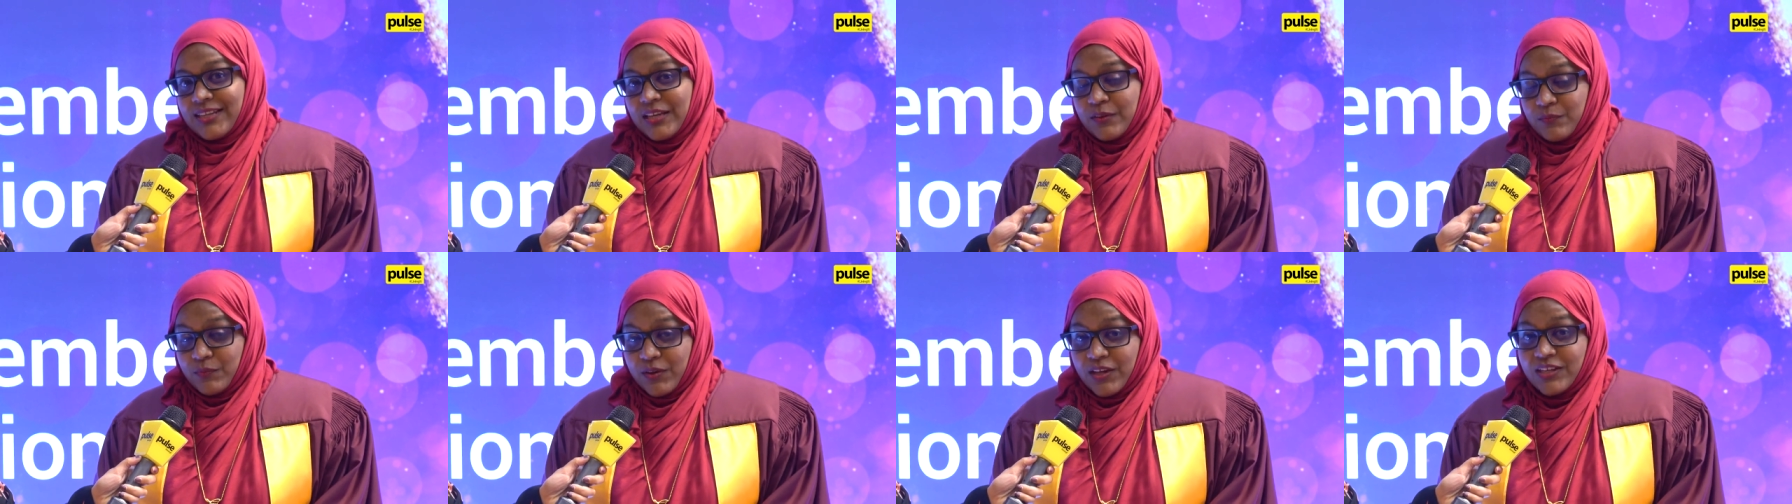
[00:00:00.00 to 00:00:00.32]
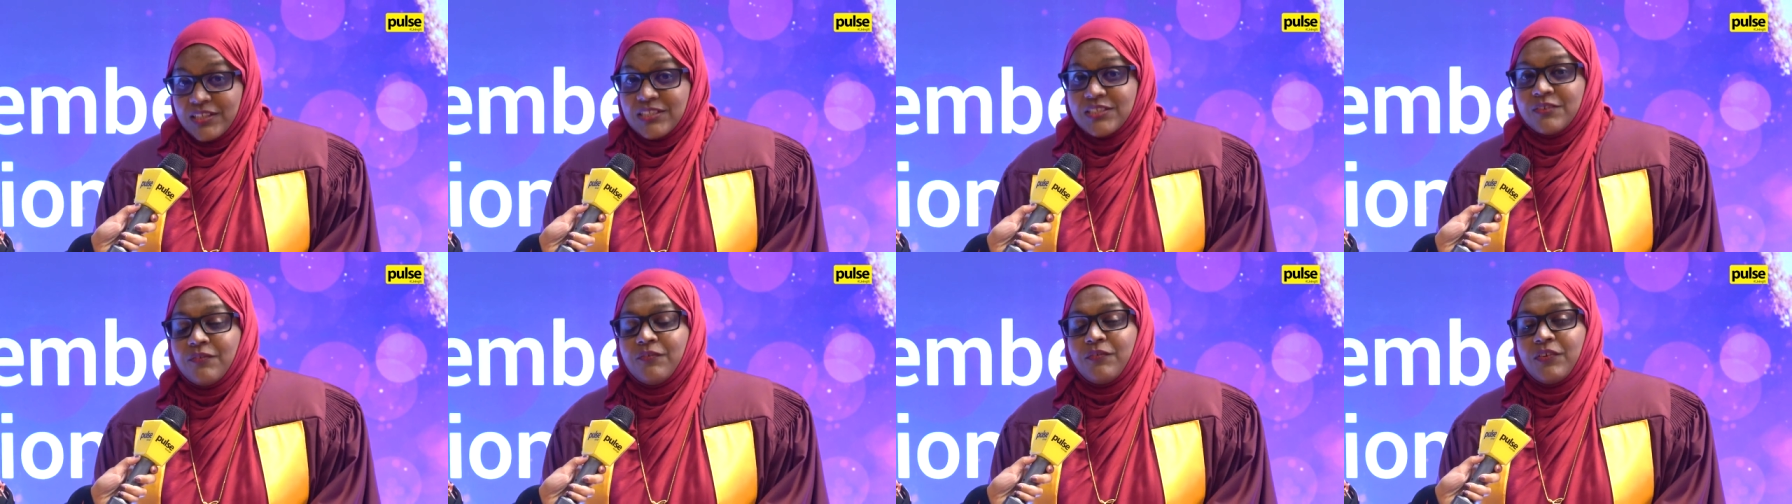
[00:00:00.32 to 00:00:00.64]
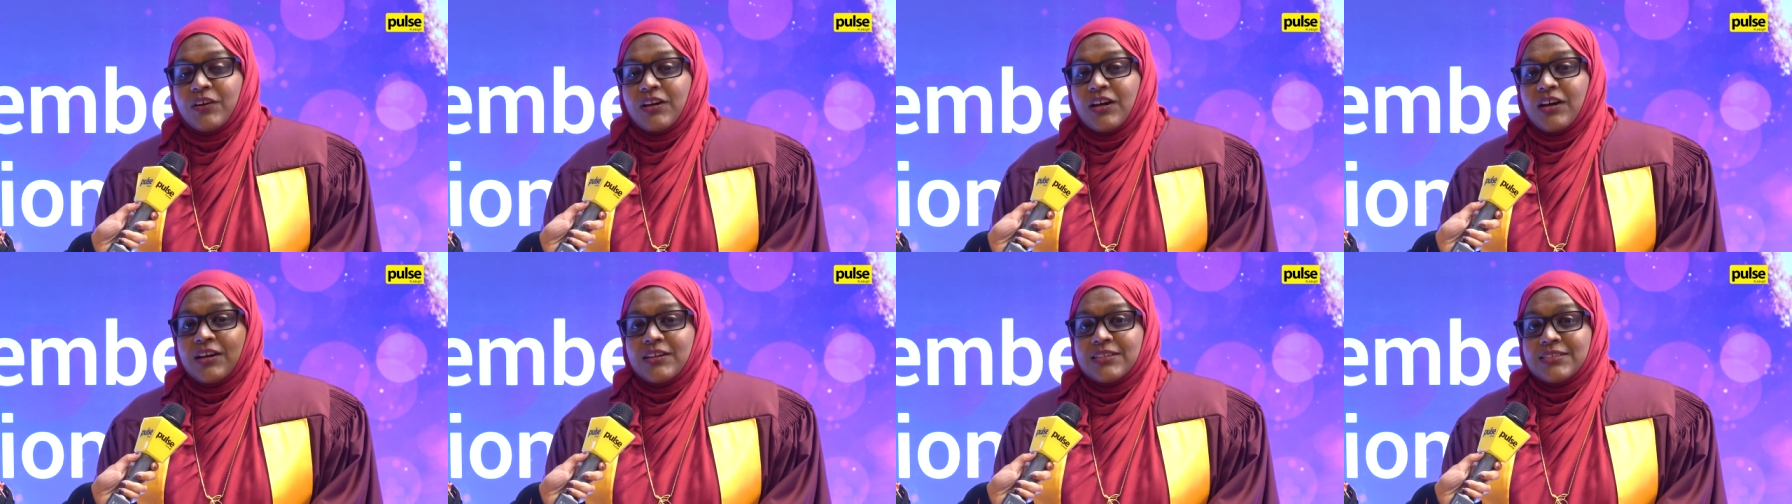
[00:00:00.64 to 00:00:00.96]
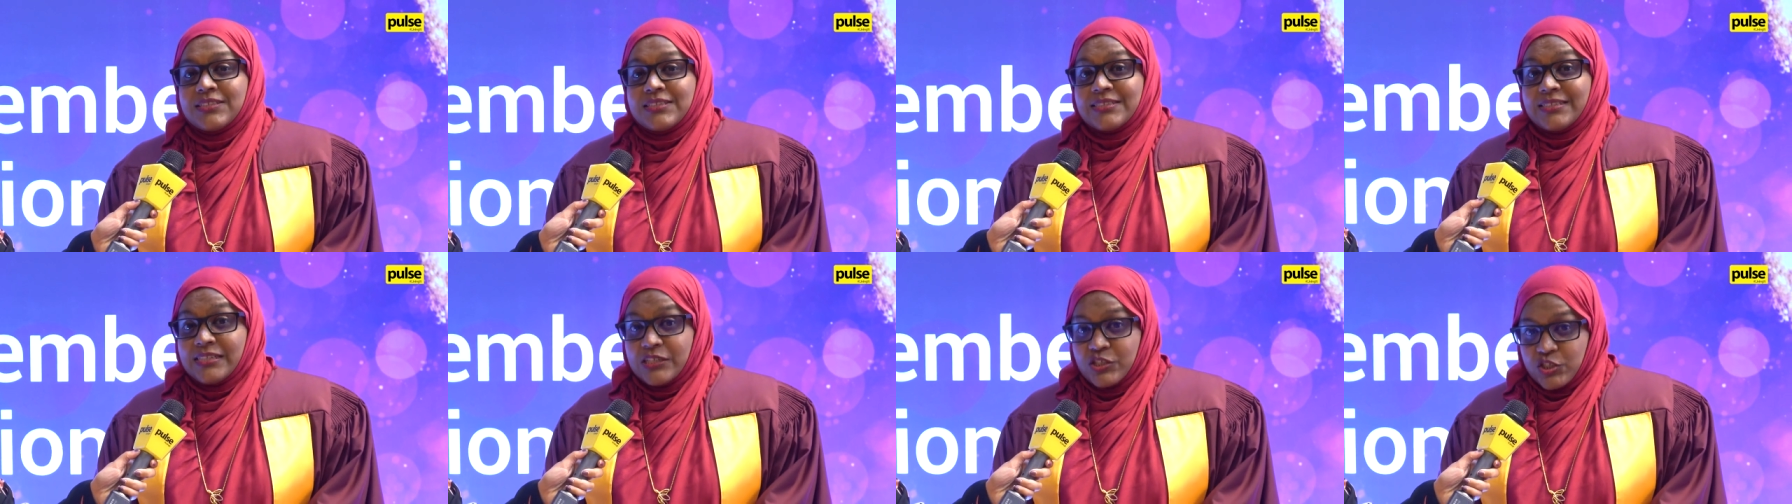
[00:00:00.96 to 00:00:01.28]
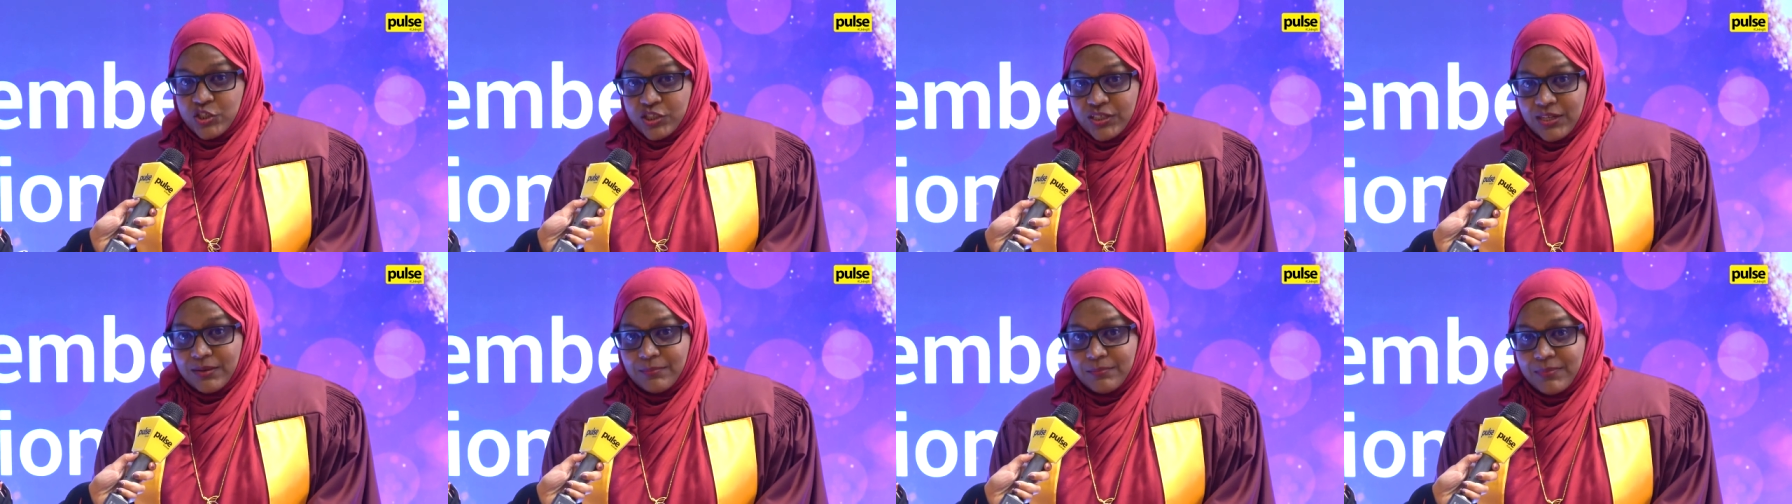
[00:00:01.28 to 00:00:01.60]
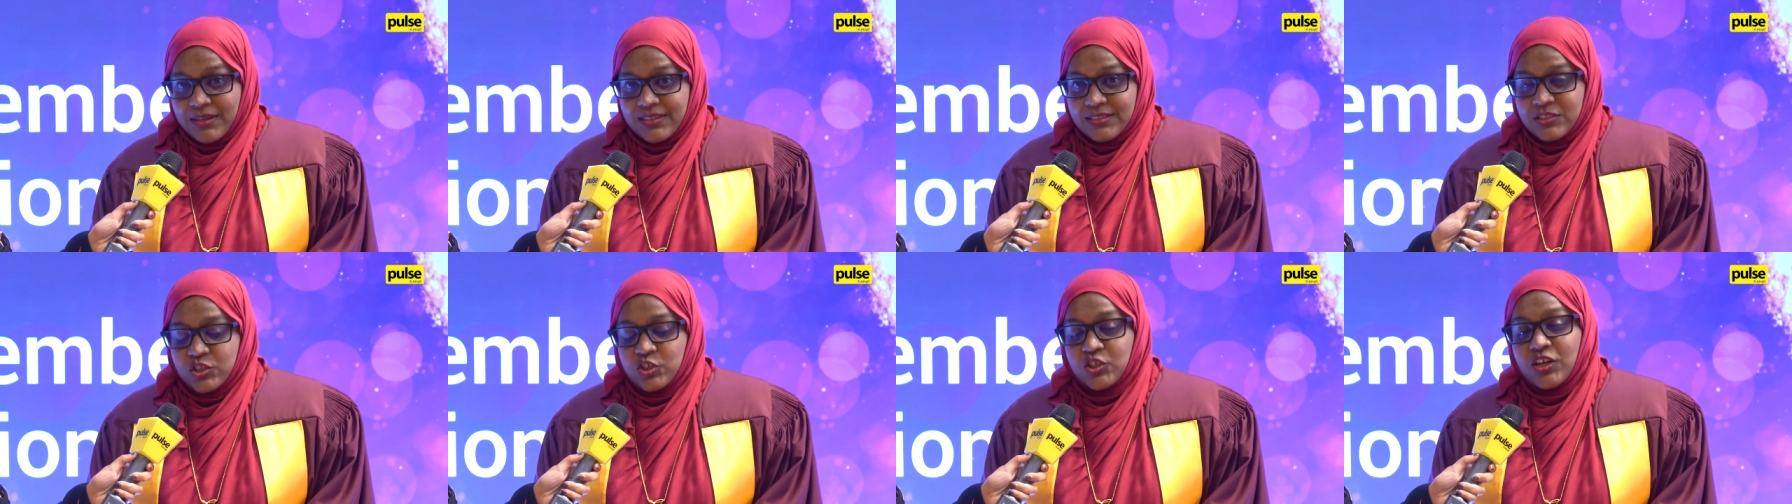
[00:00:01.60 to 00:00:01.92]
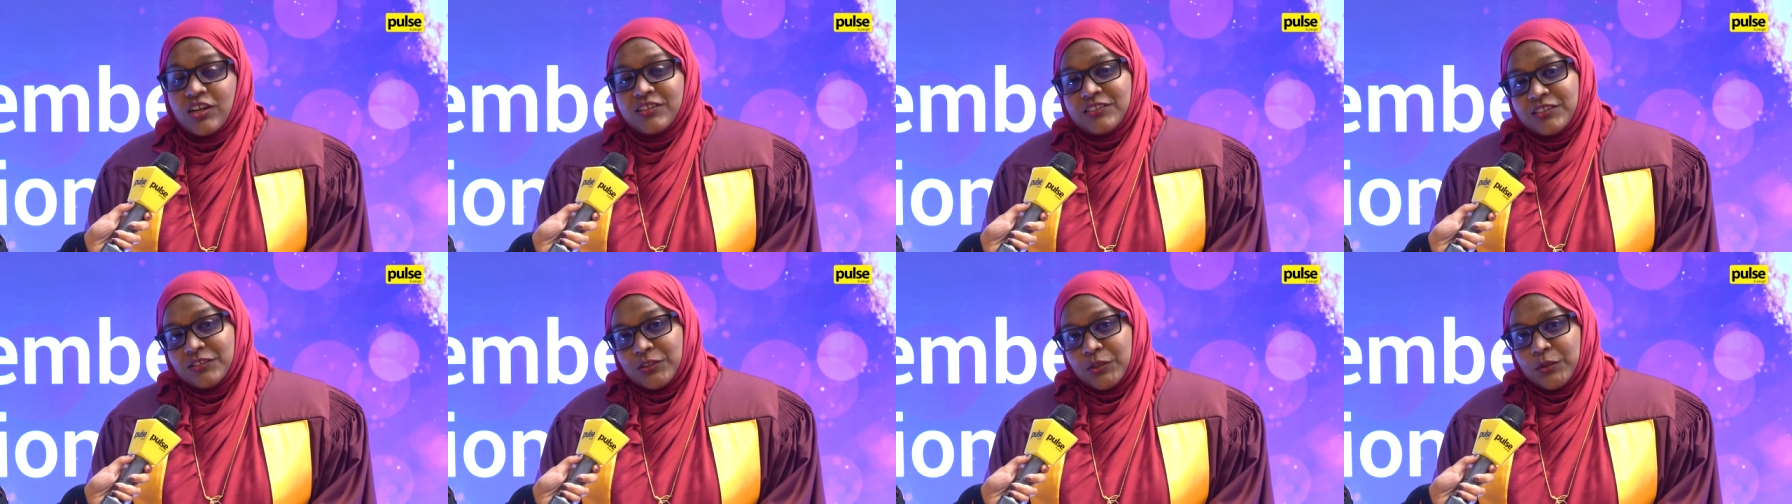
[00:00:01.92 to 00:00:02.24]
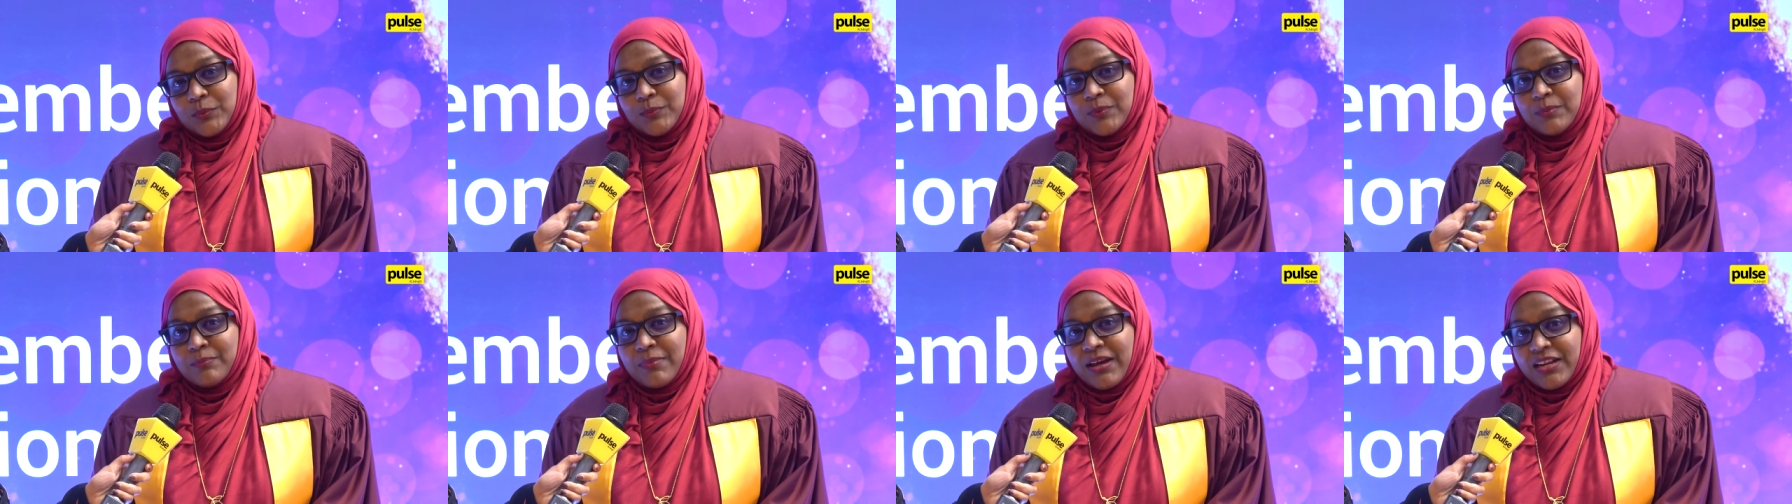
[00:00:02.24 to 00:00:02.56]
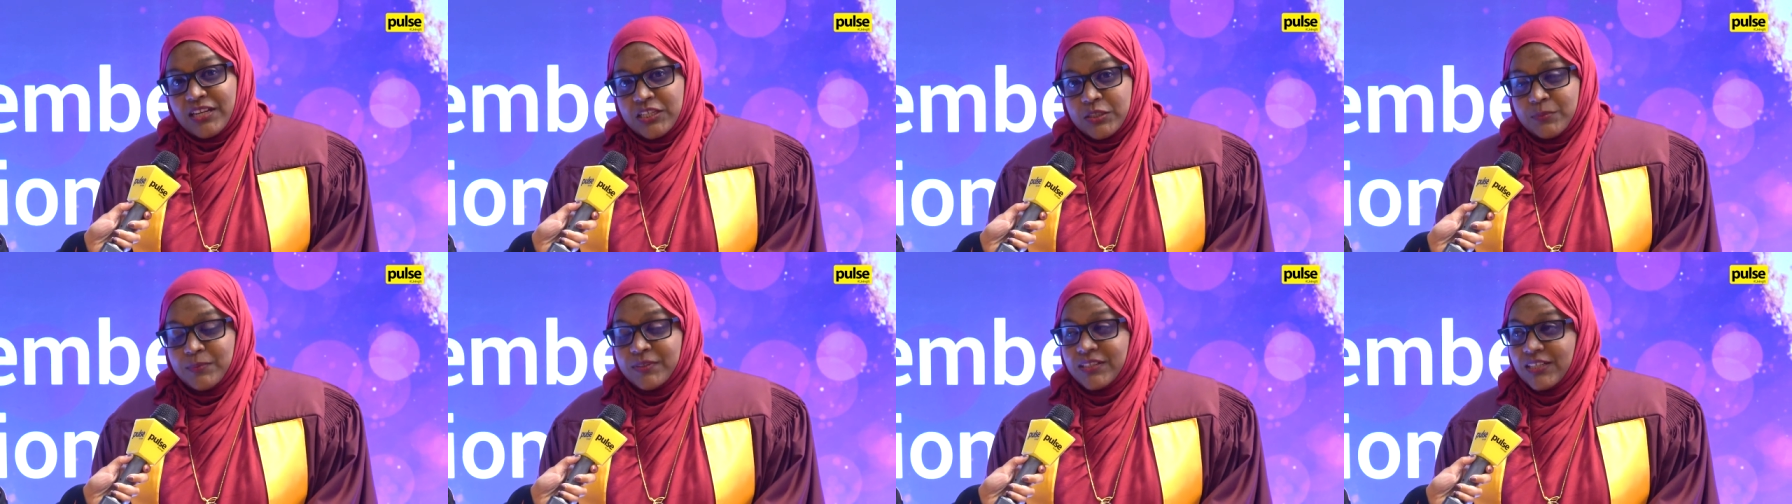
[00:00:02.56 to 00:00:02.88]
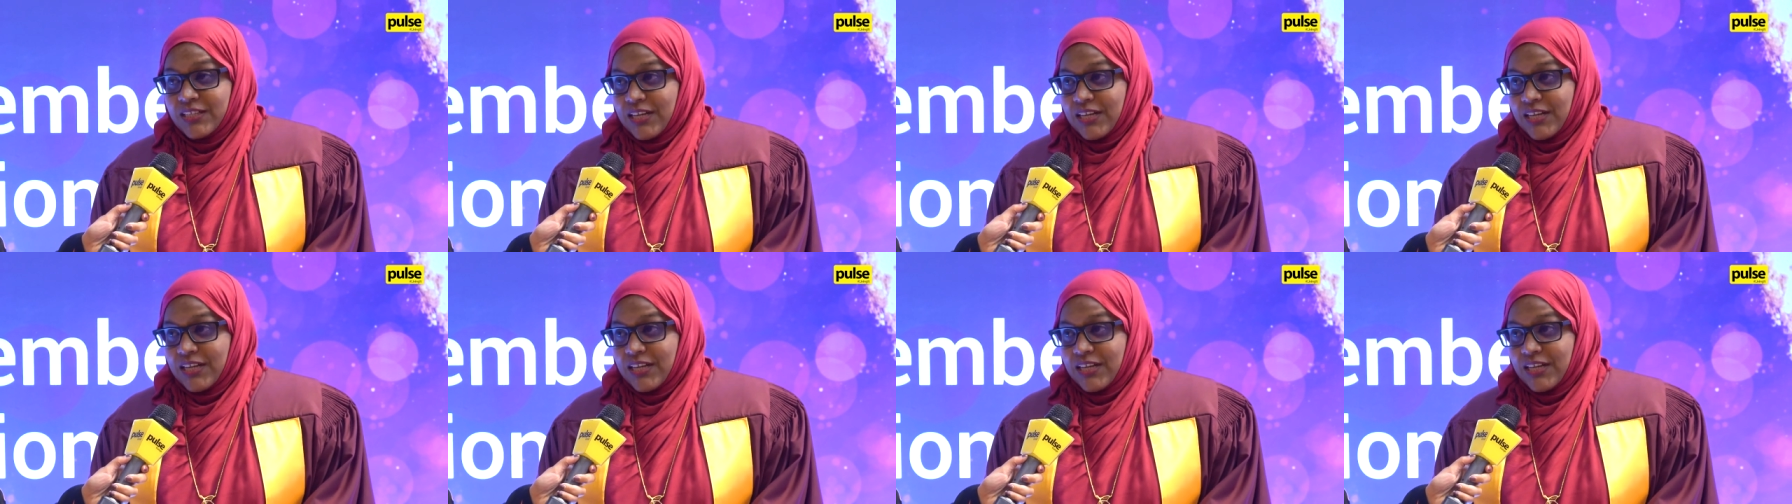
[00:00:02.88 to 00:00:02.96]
event for our CGMS, Chartered Global Management